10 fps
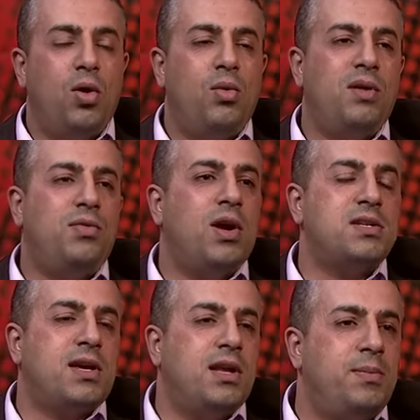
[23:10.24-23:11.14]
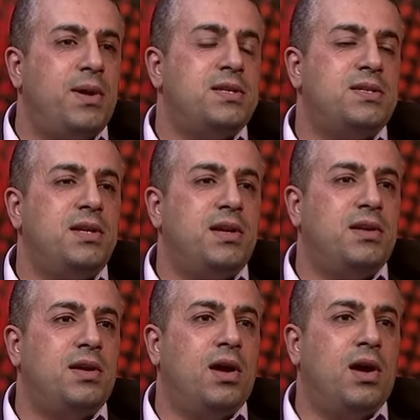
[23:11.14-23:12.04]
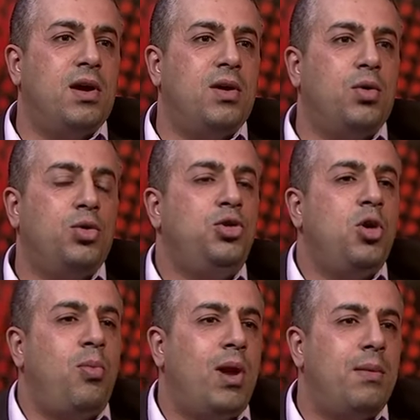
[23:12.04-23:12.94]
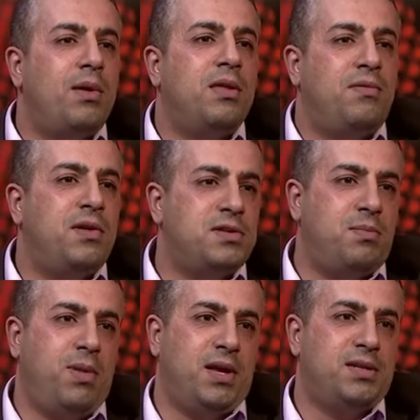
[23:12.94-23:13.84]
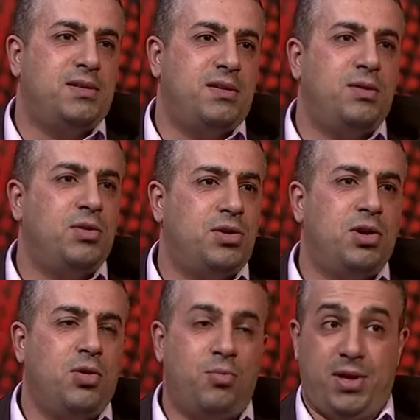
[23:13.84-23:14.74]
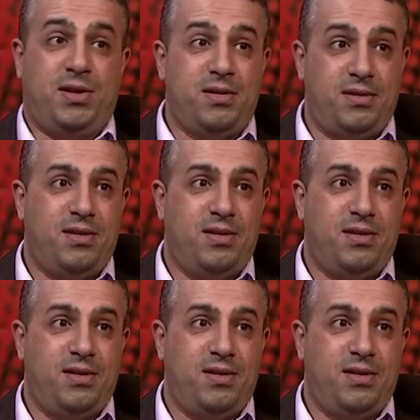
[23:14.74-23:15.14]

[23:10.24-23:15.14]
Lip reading: Well, if you ask any Palestinian, who do you blame in the first place? They will tell you Britain.